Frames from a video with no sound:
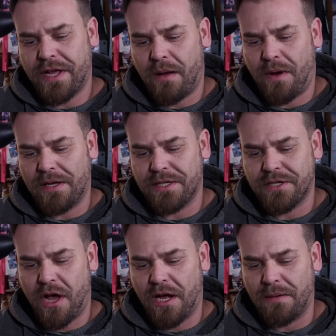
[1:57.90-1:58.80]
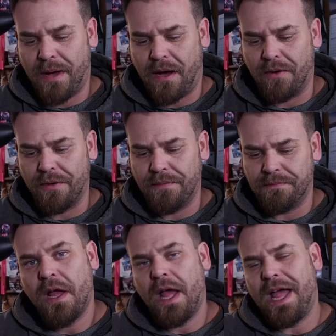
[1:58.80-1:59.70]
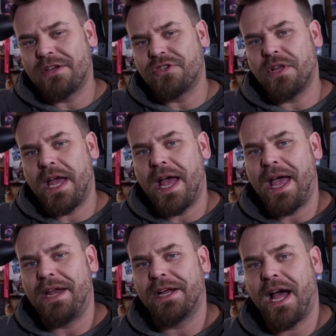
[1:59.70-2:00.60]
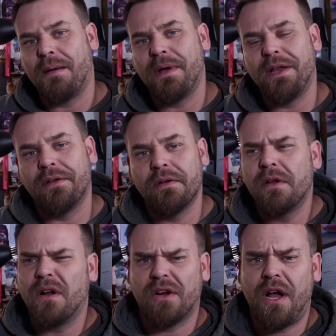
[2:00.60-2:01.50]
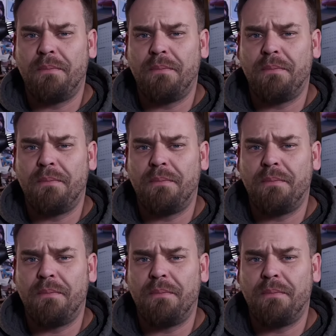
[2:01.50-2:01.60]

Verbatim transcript: thing I wanted to talk about. Actually, I had a comment or a